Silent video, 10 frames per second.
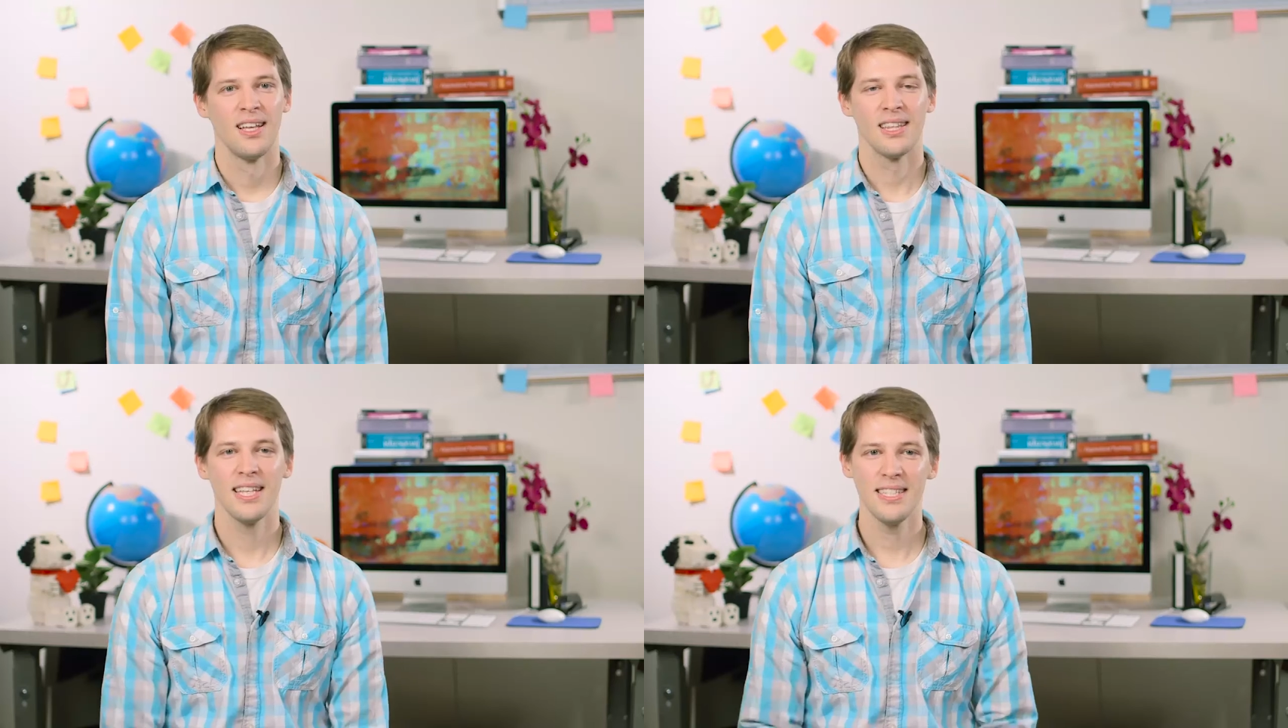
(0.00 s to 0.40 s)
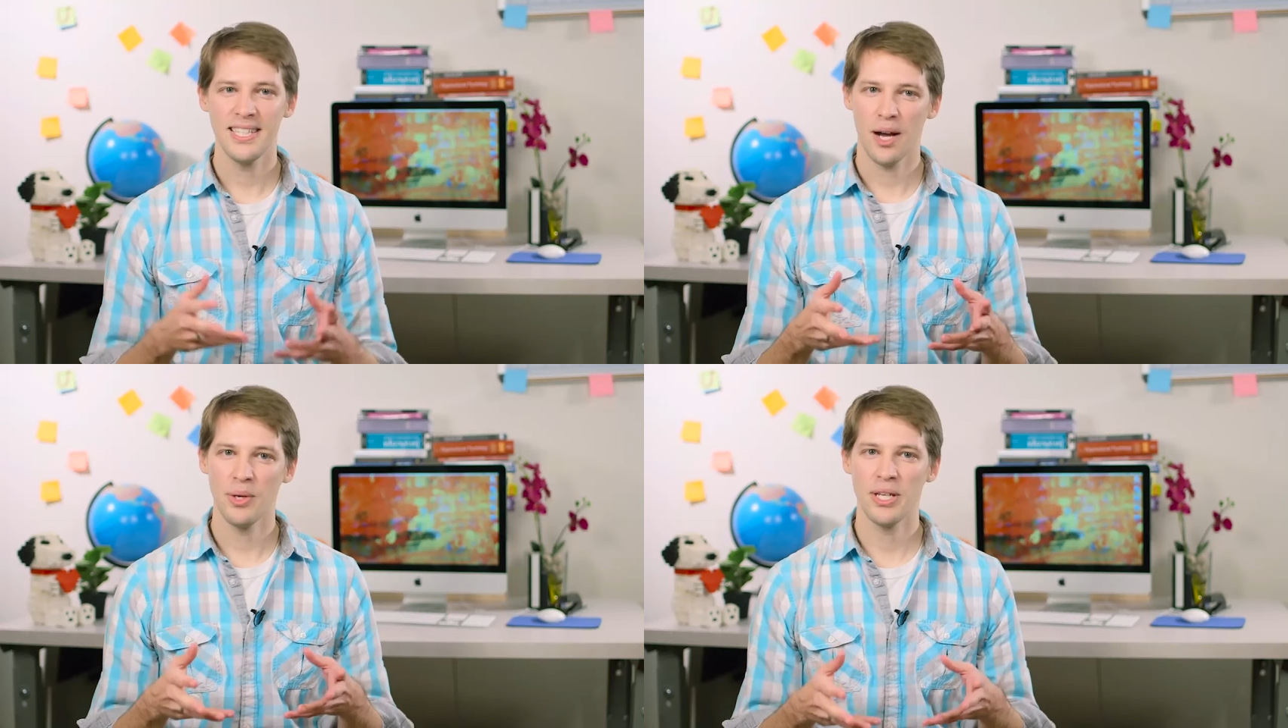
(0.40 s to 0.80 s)
Let's see
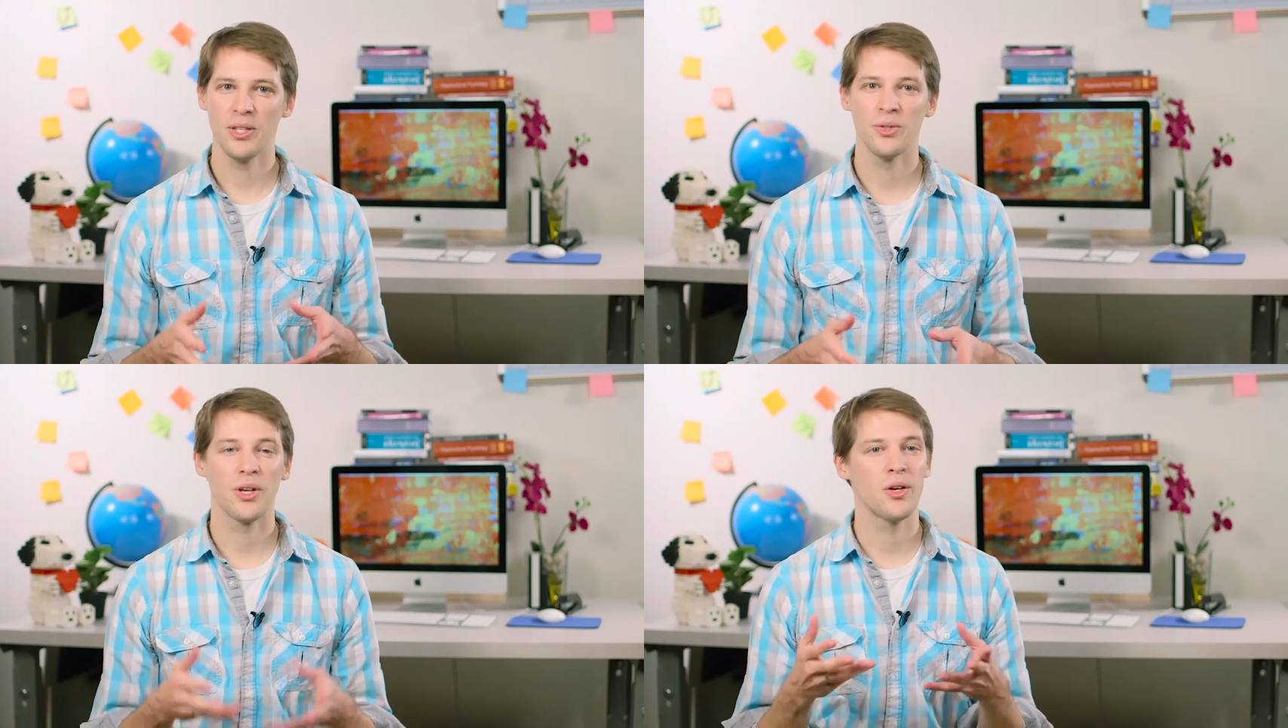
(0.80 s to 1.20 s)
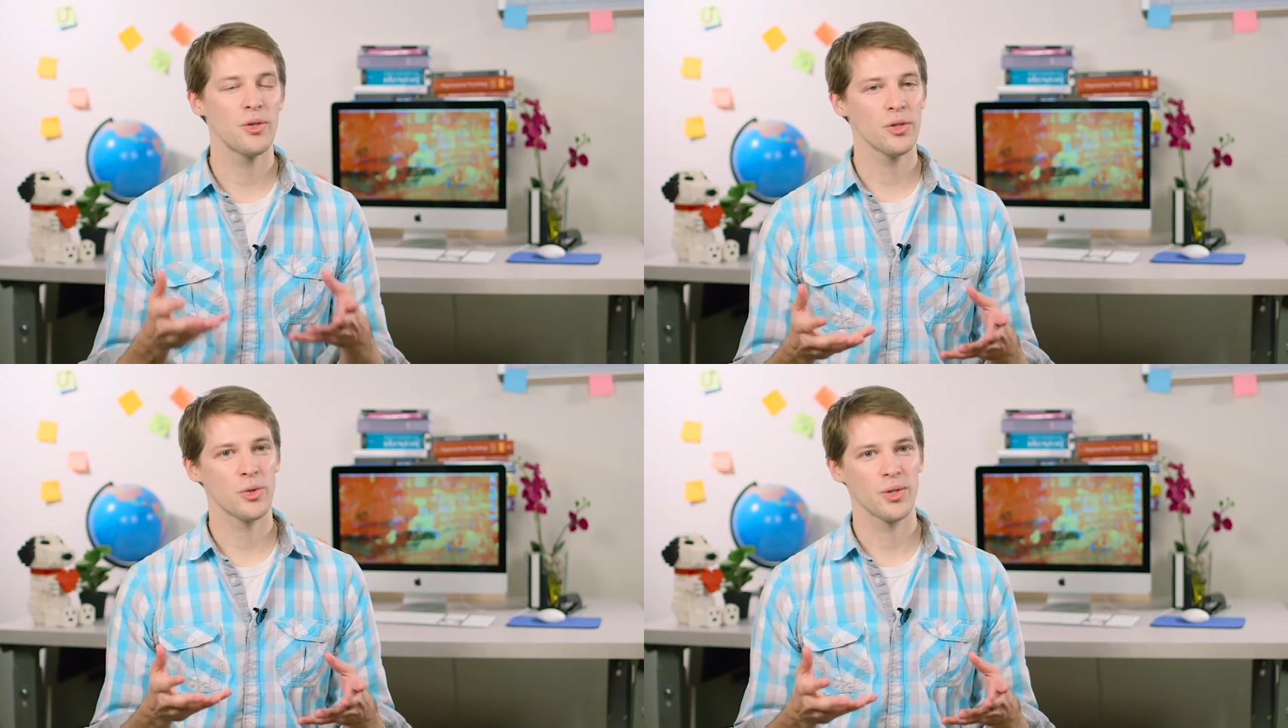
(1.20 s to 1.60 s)
how we can use
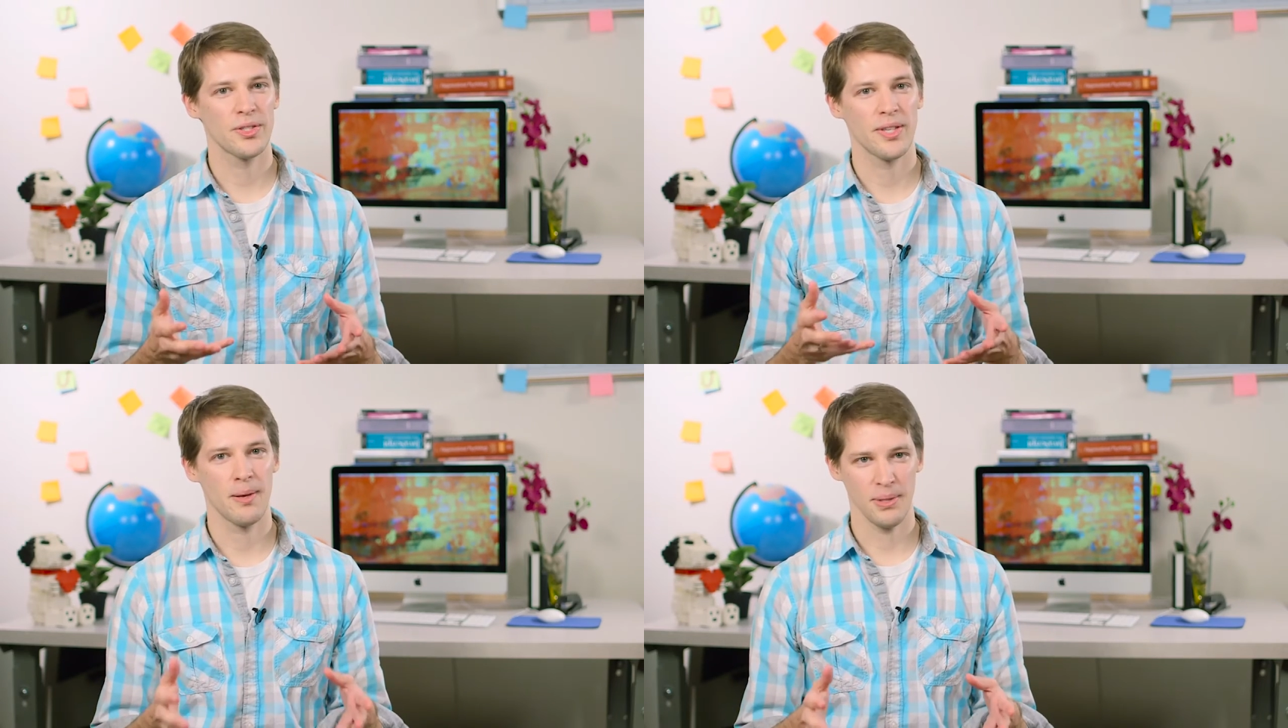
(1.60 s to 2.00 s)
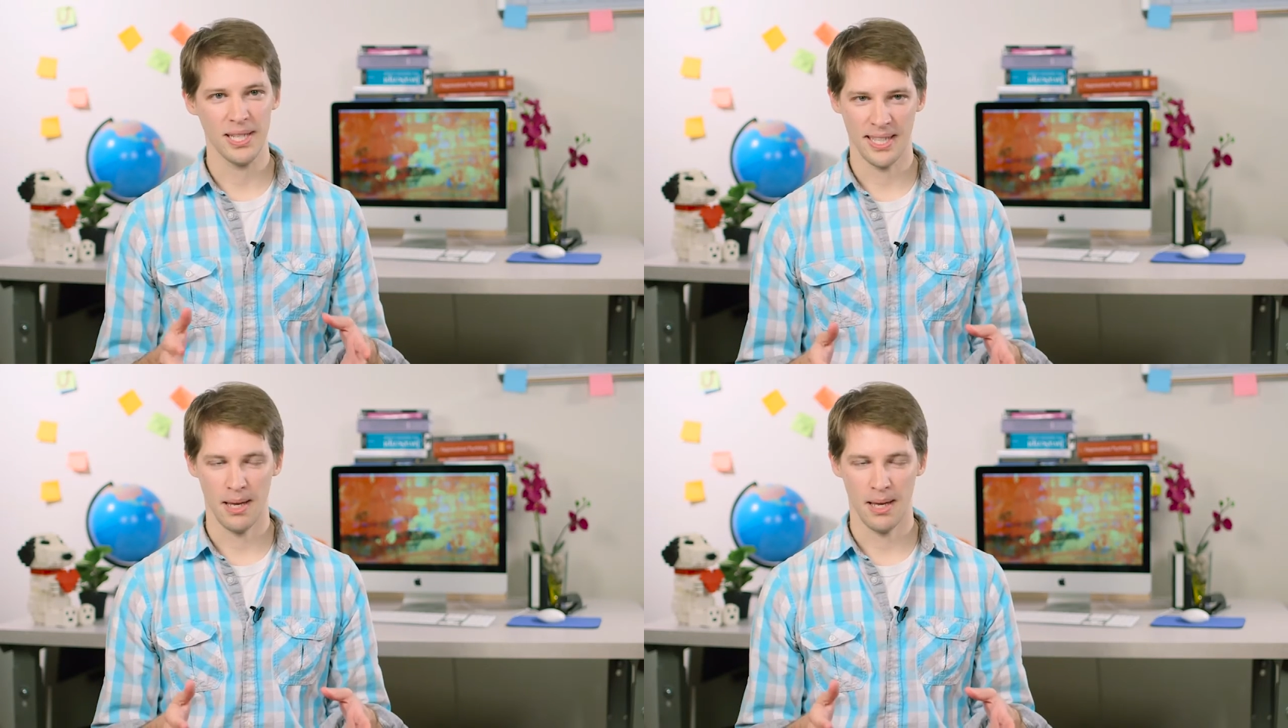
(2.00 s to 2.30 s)
Underscore's templating